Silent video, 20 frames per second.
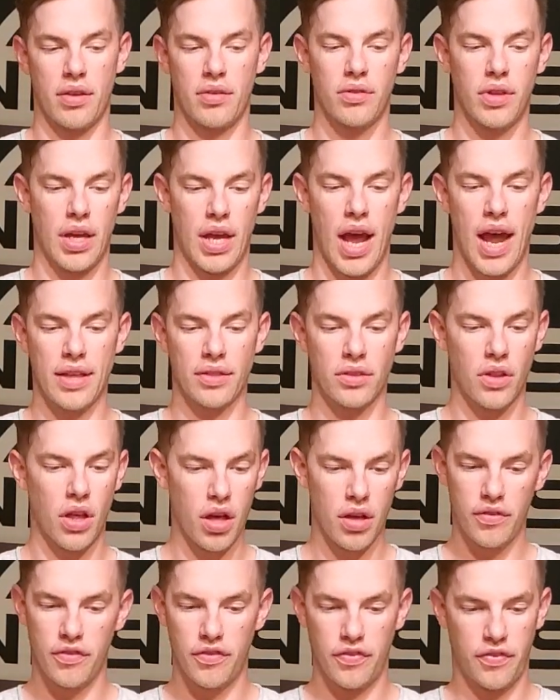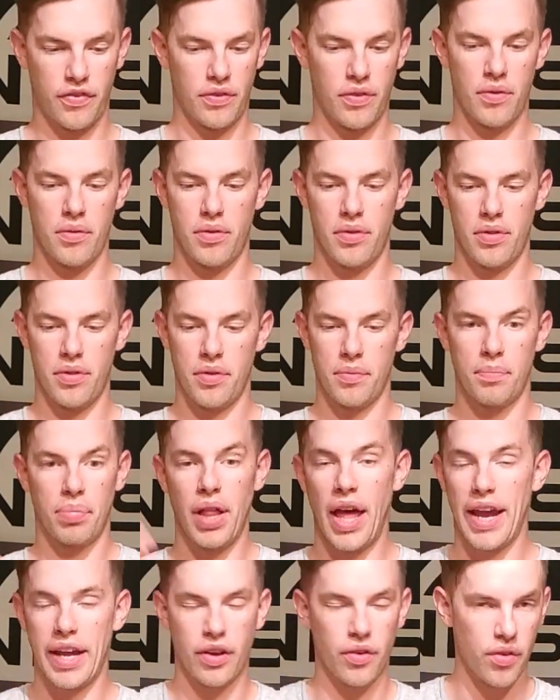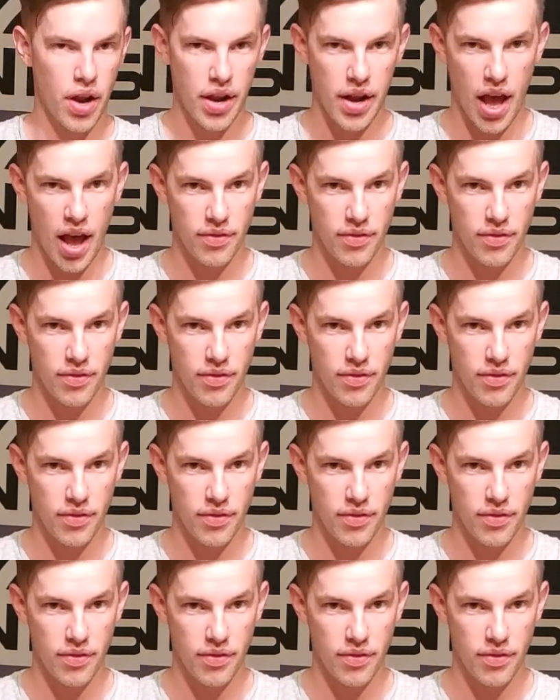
Like, I love black and red.